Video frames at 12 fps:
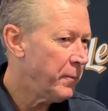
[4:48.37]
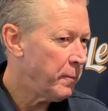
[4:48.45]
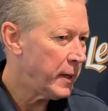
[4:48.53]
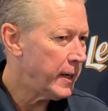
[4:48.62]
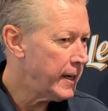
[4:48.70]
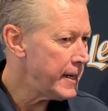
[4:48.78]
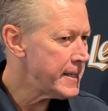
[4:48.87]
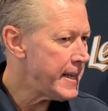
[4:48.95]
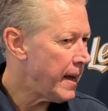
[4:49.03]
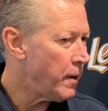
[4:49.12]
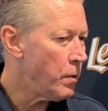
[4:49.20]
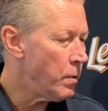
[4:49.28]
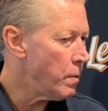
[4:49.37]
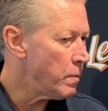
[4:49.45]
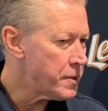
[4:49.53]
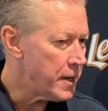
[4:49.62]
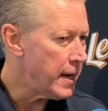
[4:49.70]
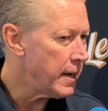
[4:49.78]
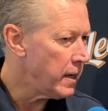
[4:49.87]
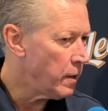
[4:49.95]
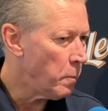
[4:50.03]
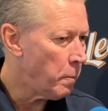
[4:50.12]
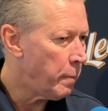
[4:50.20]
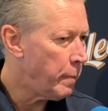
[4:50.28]
But it is that whole saying, you
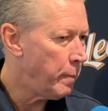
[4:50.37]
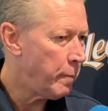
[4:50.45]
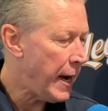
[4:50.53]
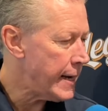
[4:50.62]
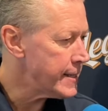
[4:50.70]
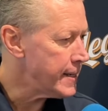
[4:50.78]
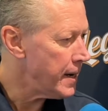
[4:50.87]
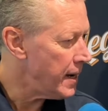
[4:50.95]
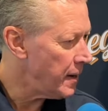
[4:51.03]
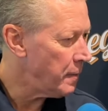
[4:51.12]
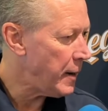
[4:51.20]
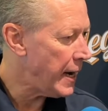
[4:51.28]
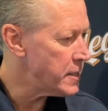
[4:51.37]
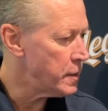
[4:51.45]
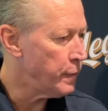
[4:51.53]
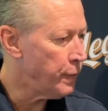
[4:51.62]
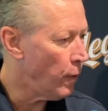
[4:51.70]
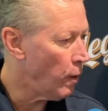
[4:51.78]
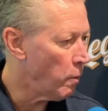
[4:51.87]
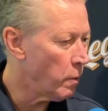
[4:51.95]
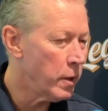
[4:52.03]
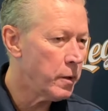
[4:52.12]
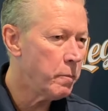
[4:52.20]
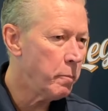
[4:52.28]
know, pass it on, pass it
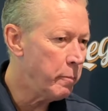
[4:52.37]
forward,